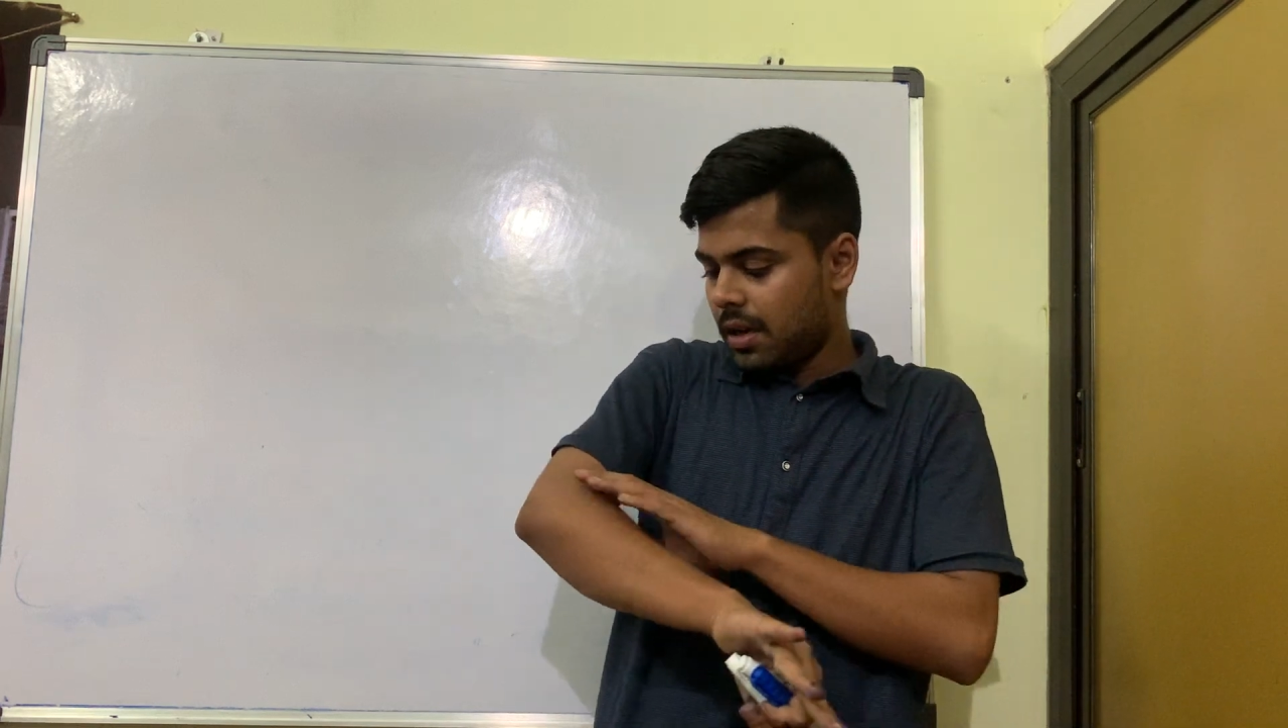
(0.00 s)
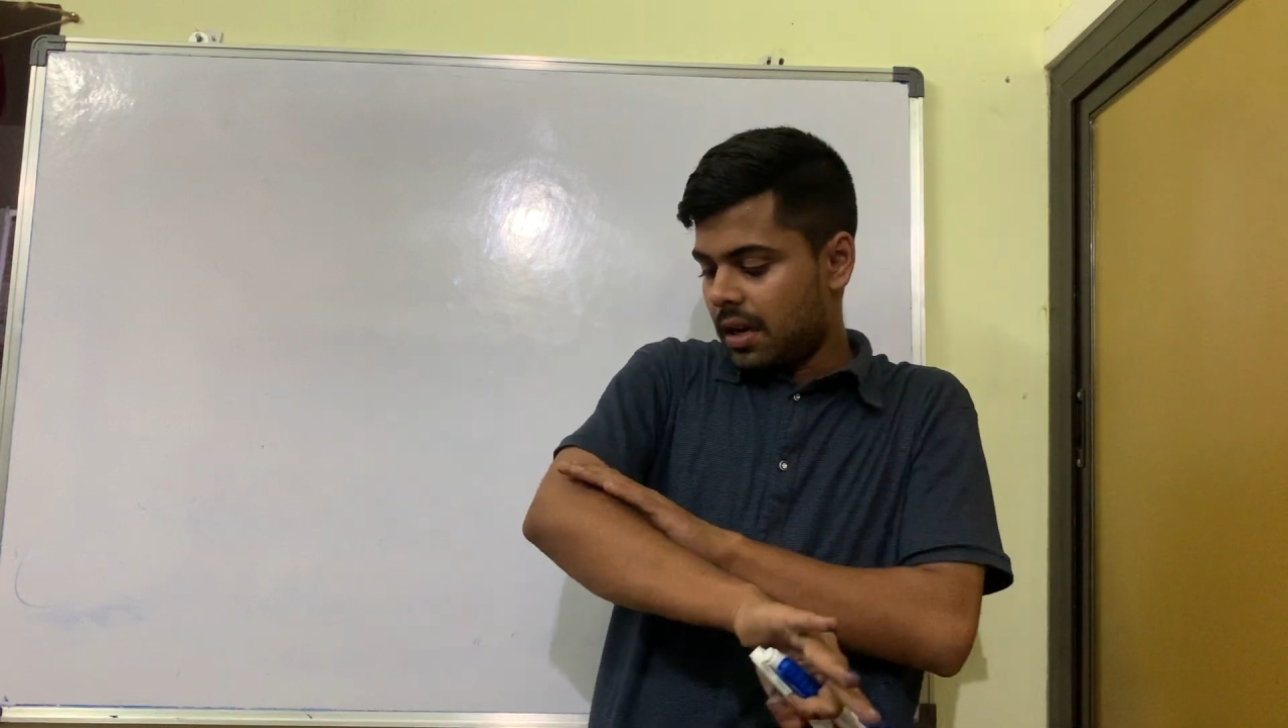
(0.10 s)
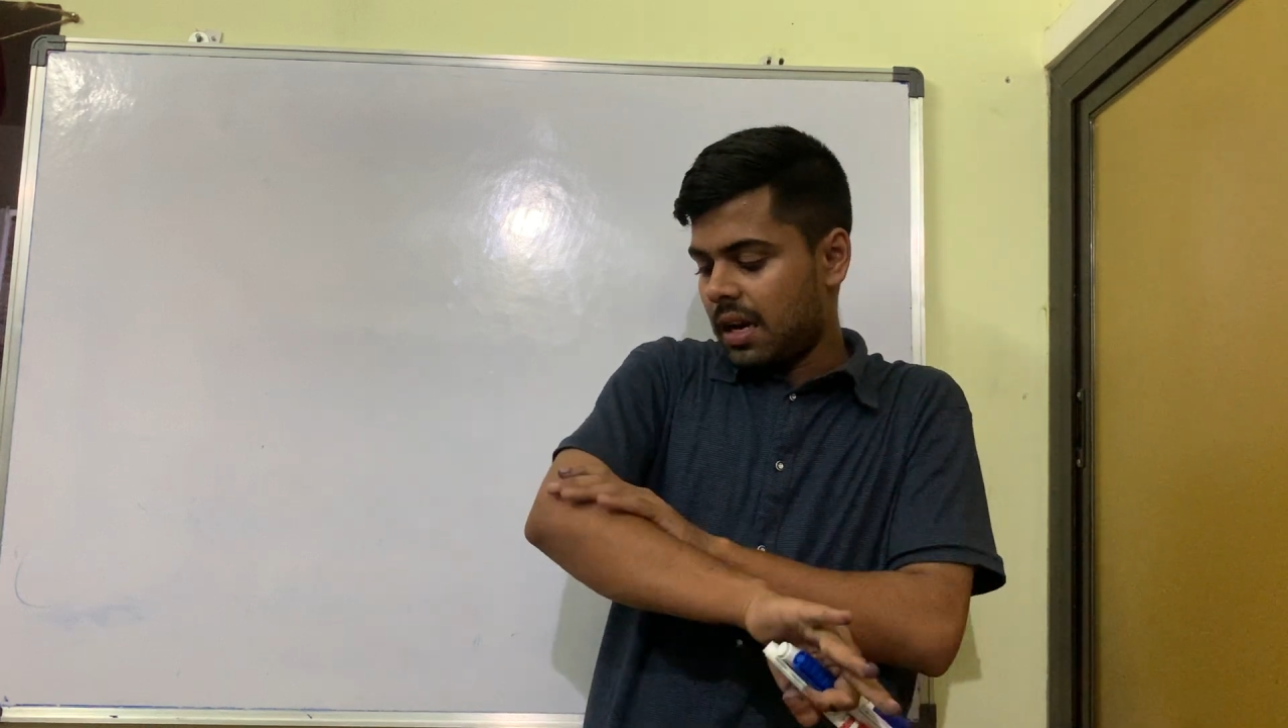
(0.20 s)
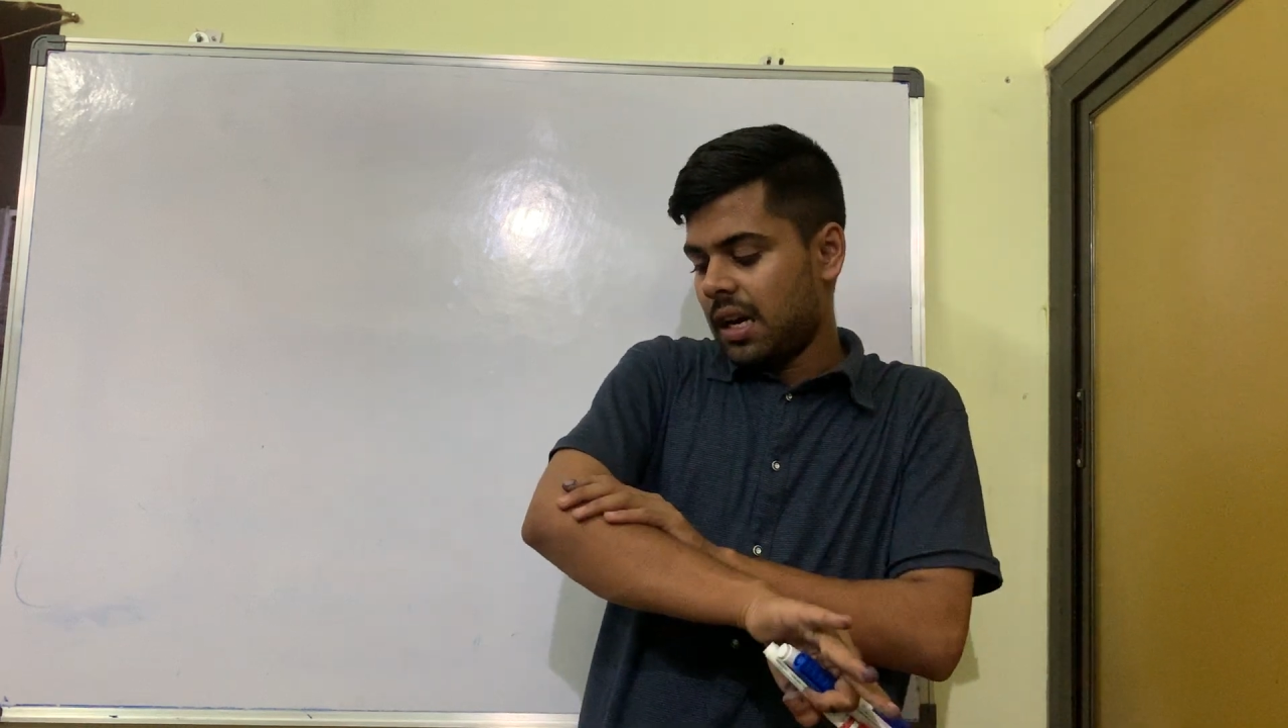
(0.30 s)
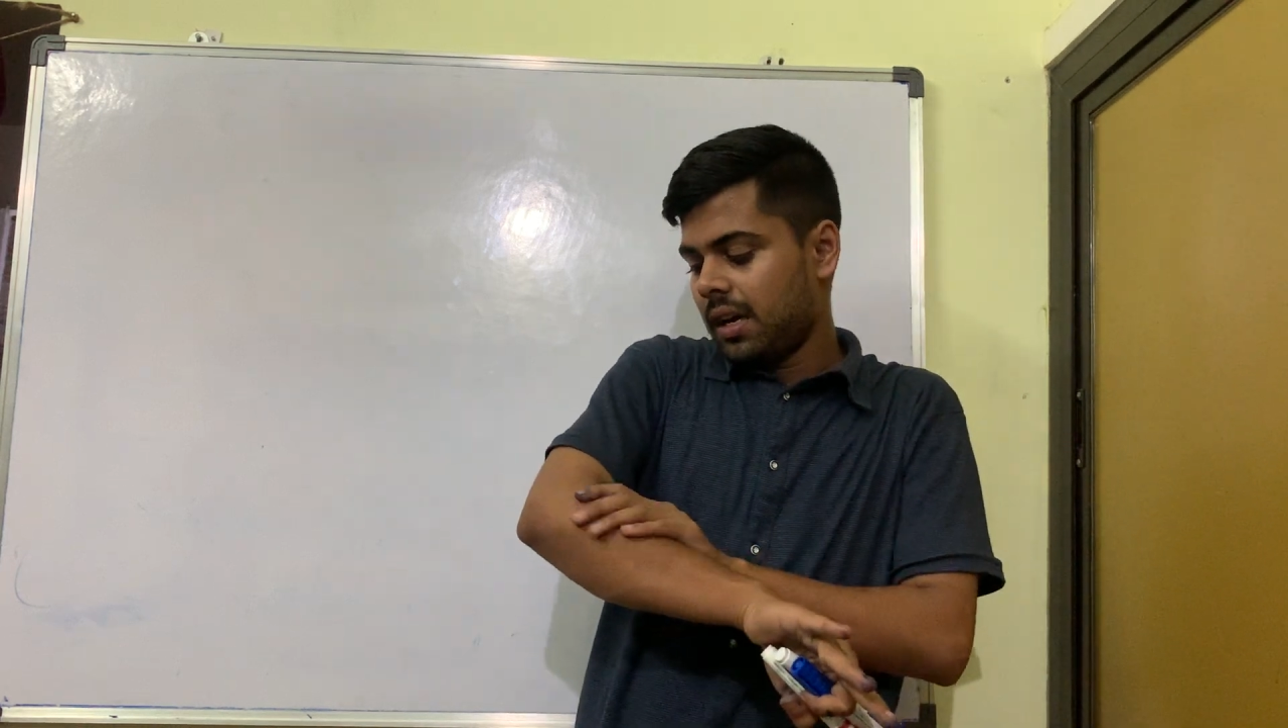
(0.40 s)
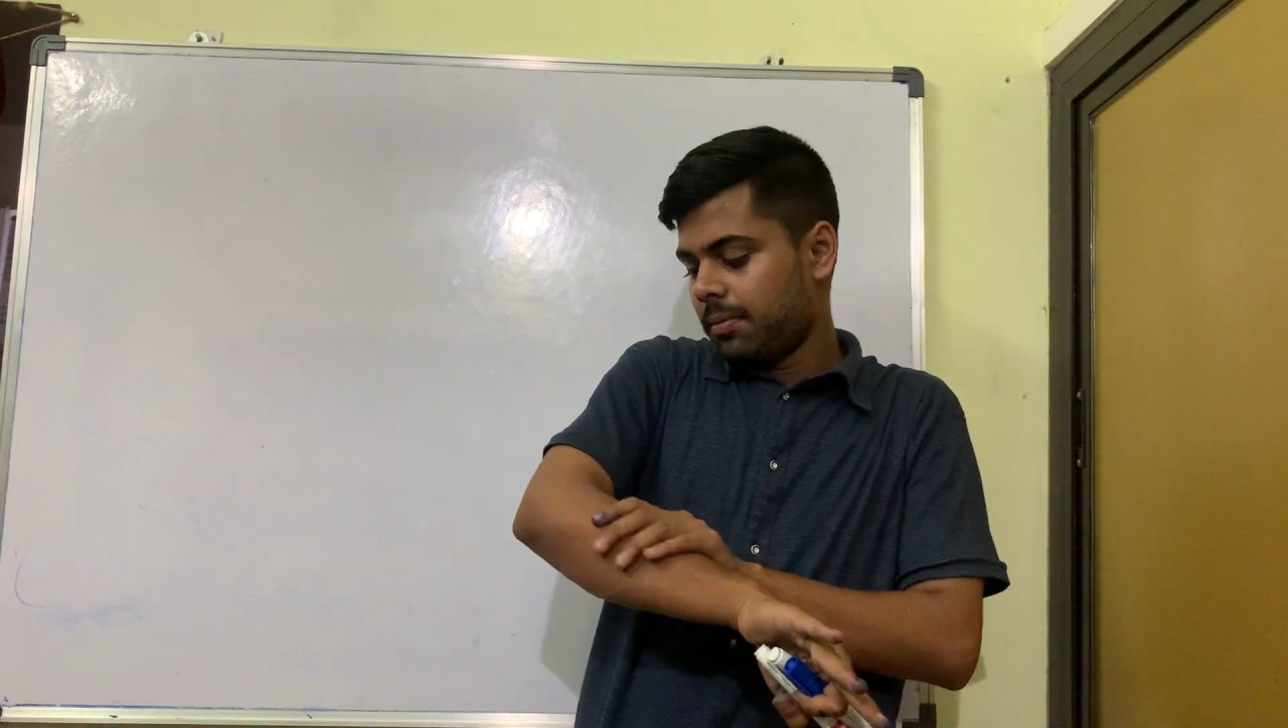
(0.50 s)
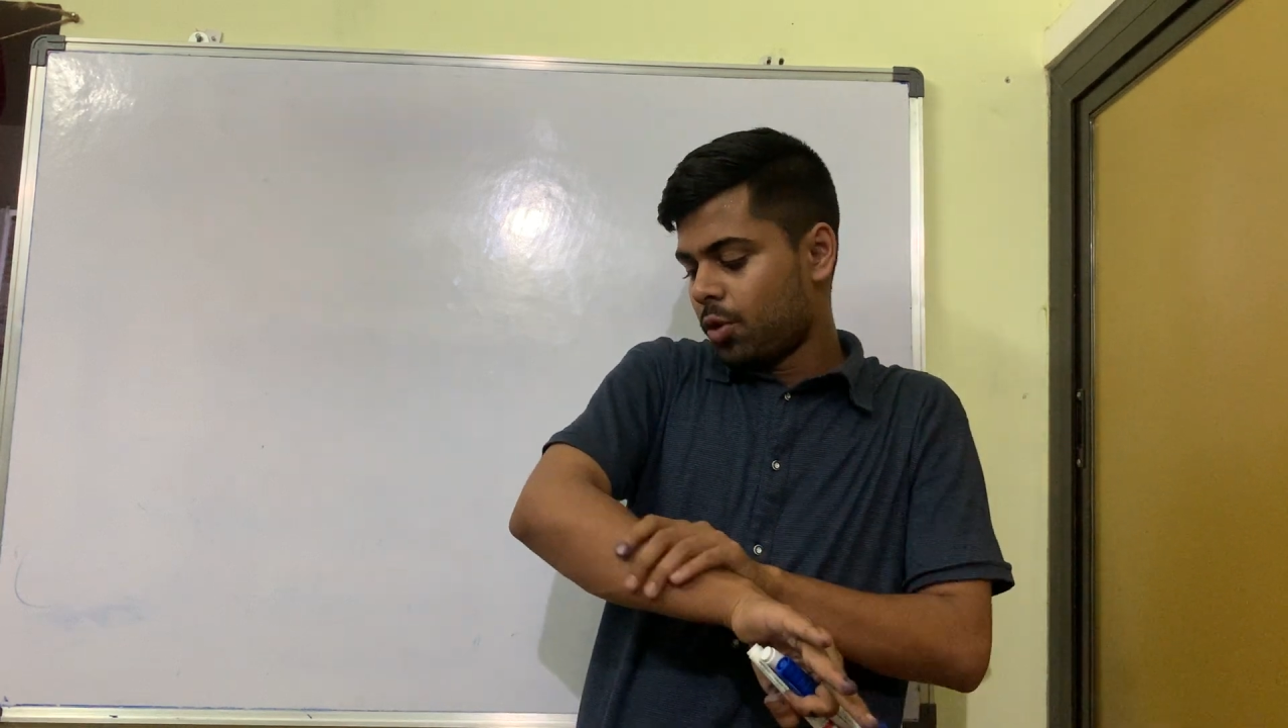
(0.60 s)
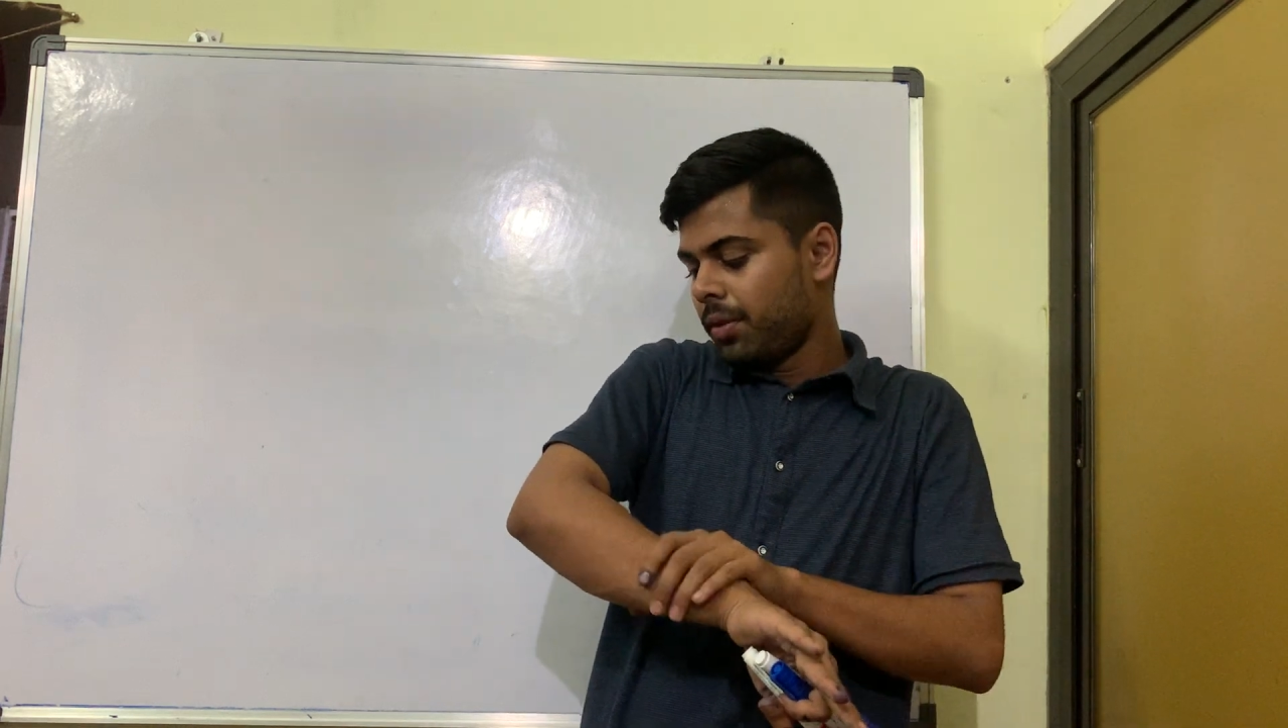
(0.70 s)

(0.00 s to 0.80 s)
I am going